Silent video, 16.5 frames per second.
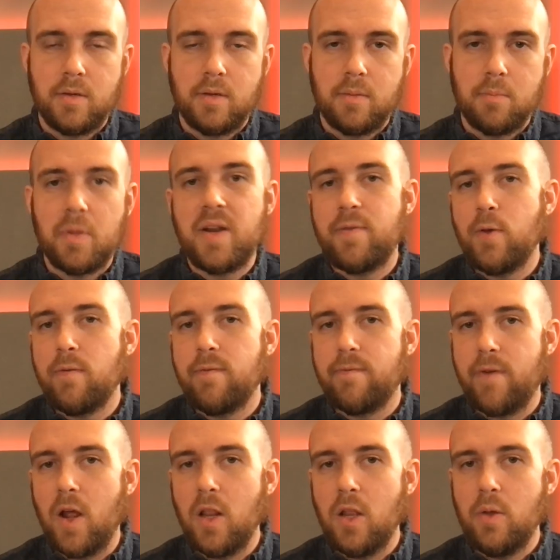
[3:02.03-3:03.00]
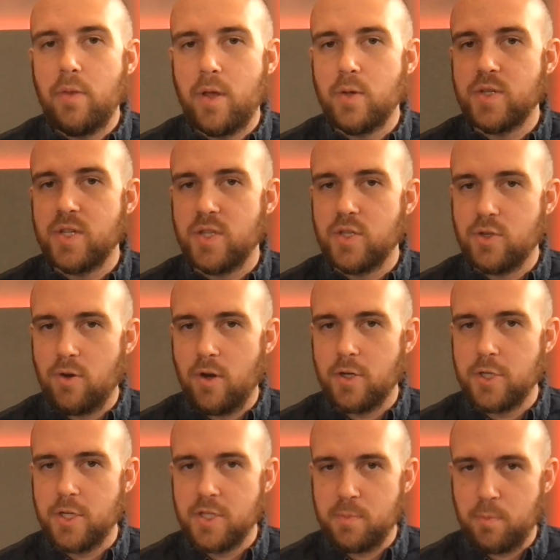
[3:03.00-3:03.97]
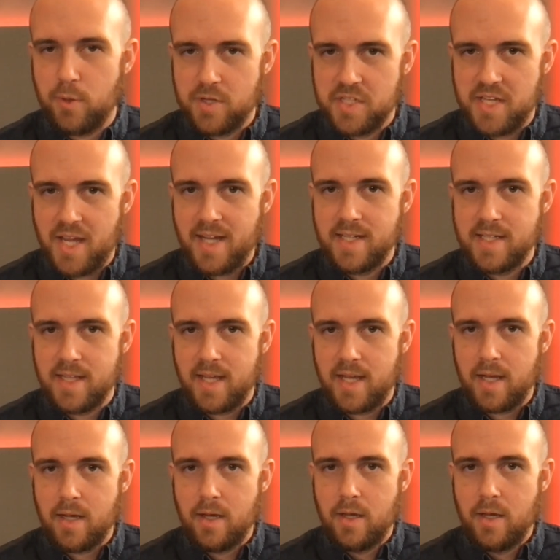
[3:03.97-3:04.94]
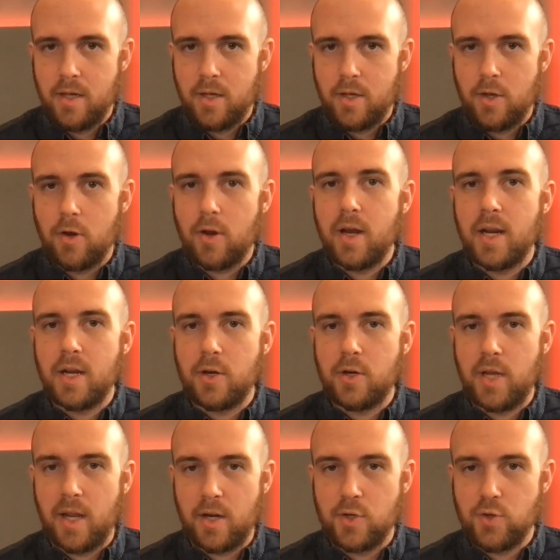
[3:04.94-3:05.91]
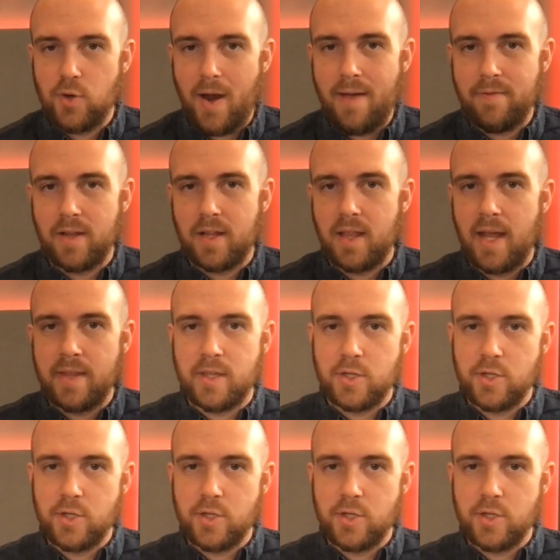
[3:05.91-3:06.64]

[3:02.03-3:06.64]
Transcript: But if you follow those instructions precisely, you're going to get a traffic light that just